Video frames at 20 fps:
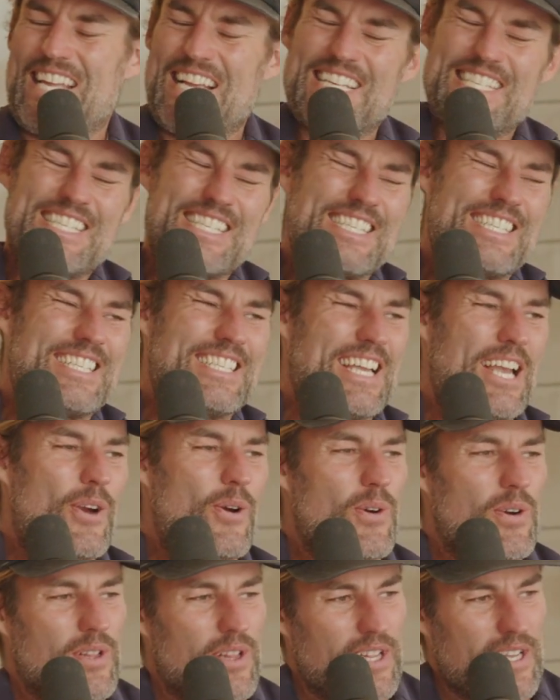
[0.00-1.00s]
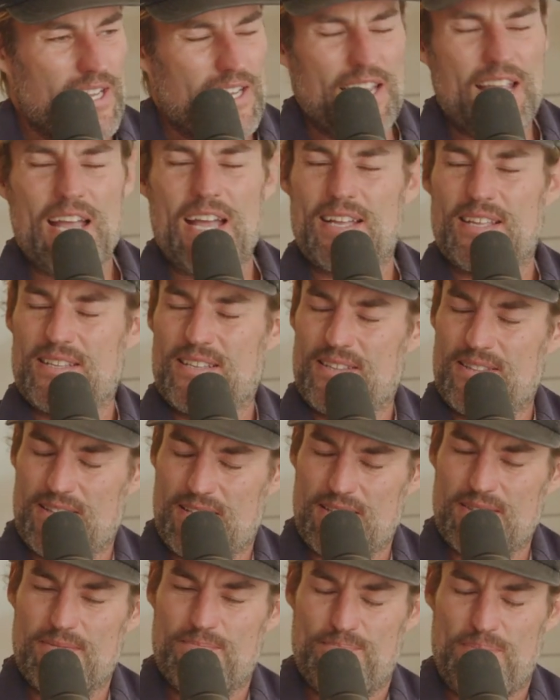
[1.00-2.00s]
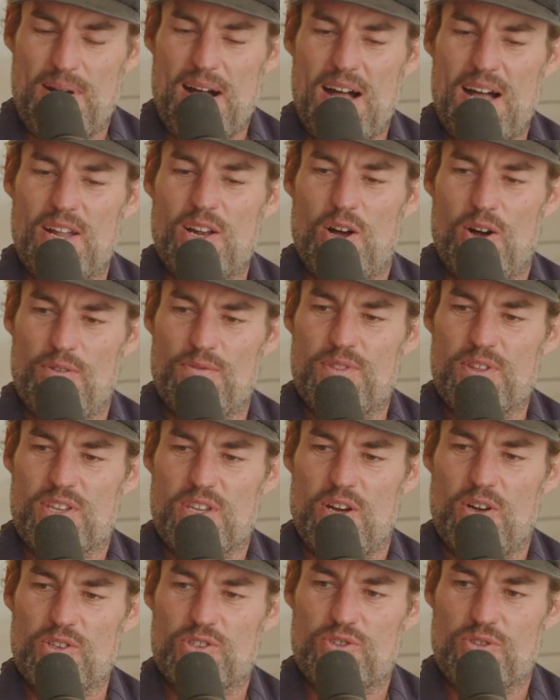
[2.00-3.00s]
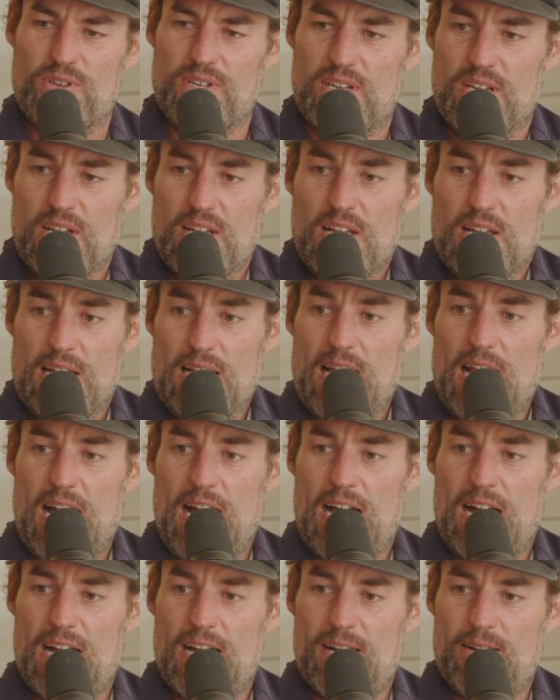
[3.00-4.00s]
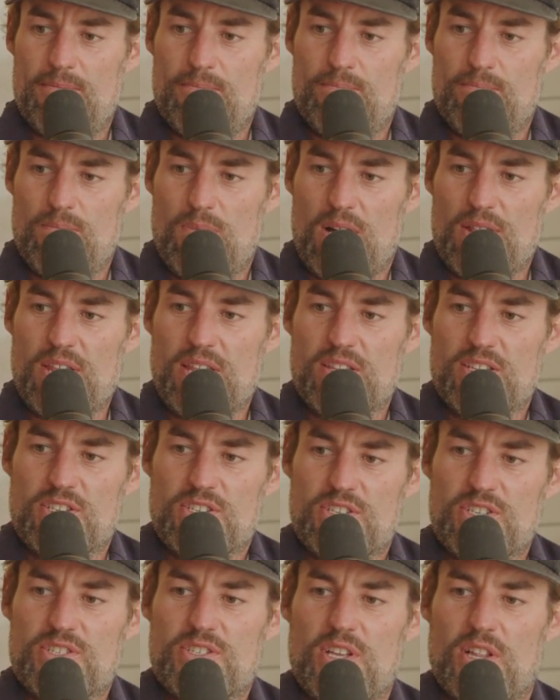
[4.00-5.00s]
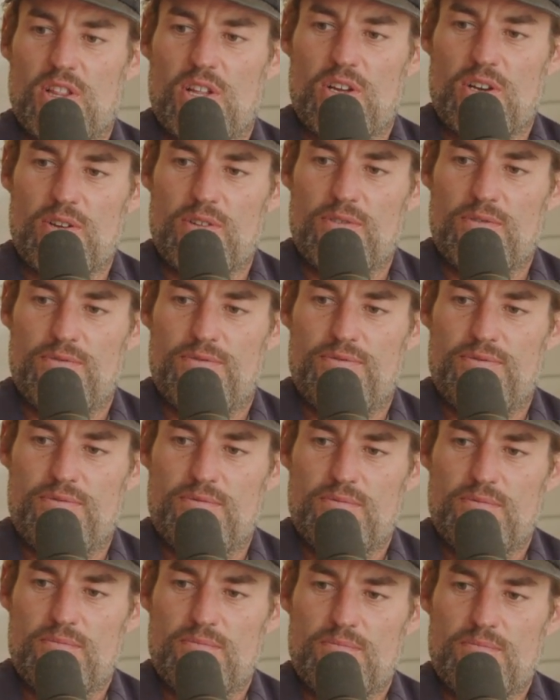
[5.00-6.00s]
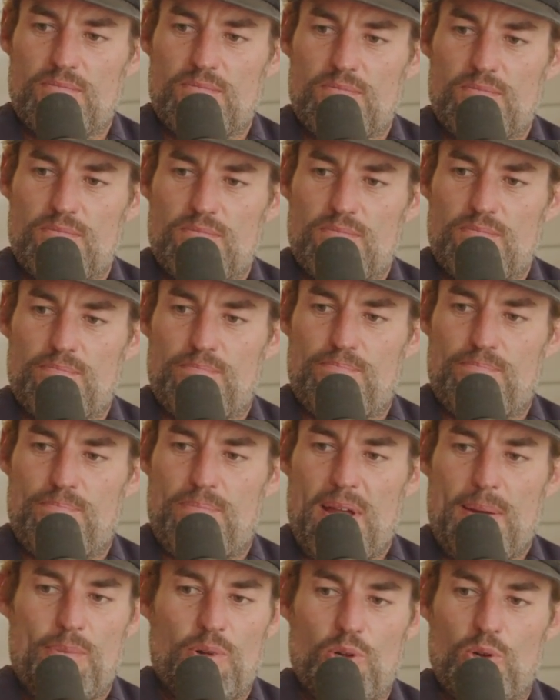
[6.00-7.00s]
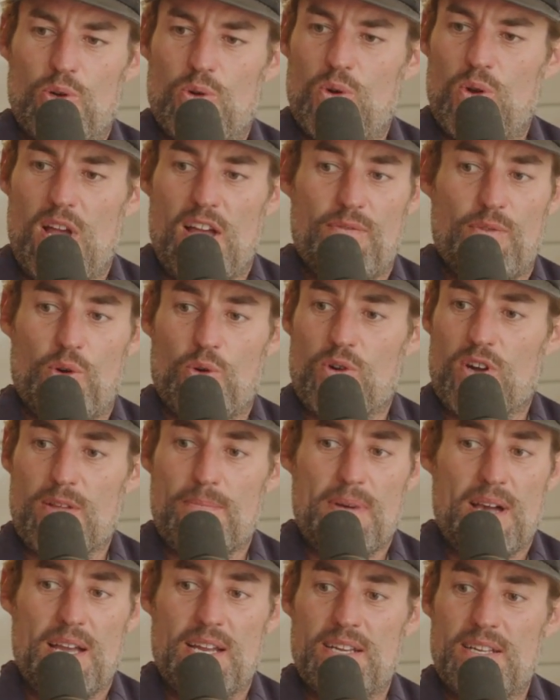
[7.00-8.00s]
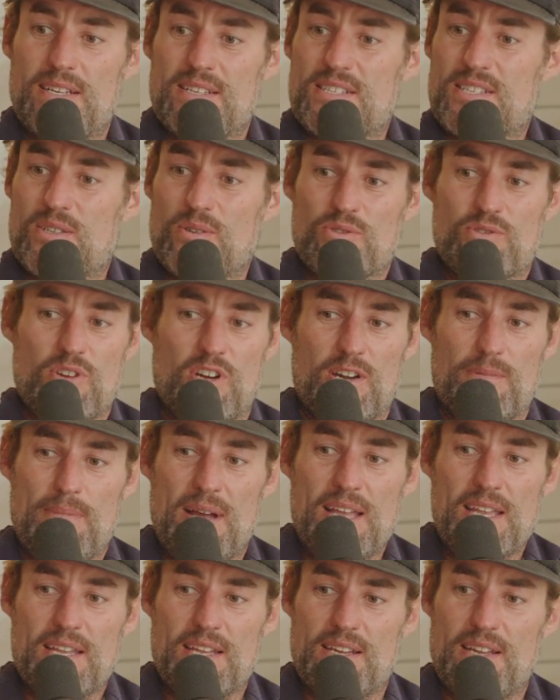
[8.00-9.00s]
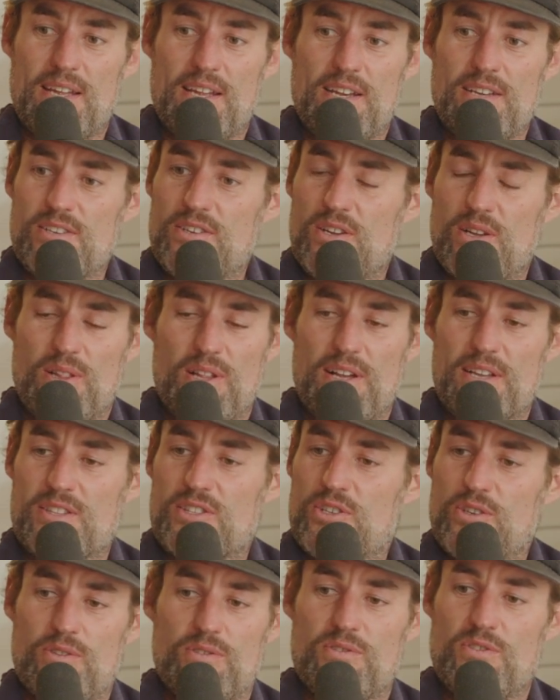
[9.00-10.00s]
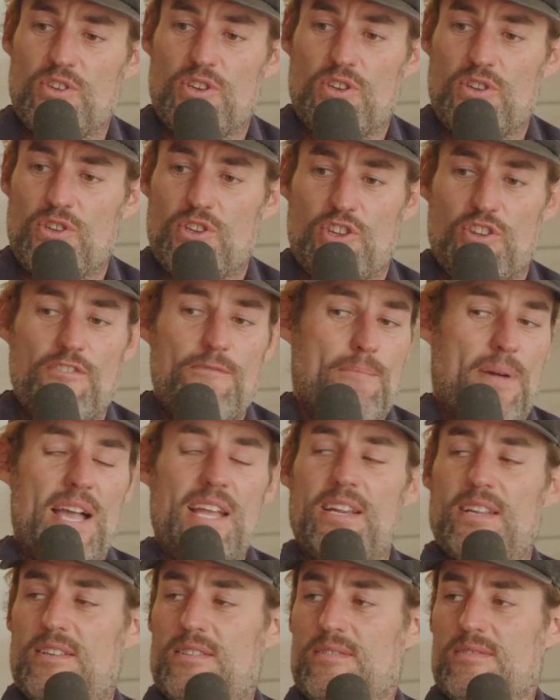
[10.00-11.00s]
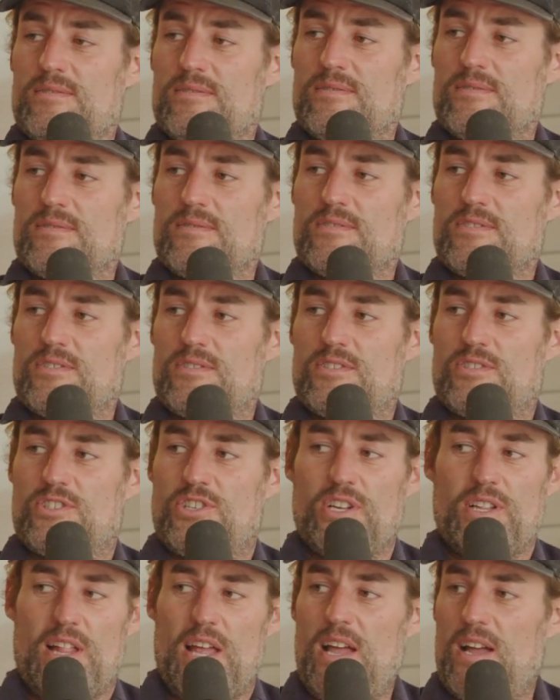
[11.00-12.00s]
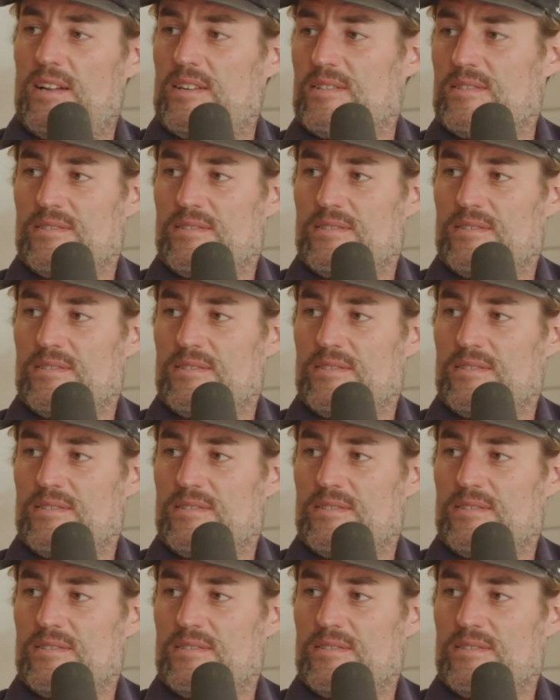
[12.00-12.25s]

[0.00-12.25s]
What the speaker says: Necessarily, the part of the culture. And I think there's just a lot of people who have already made it are still trying to make it. And you're like, dude, you've made it. Chill out.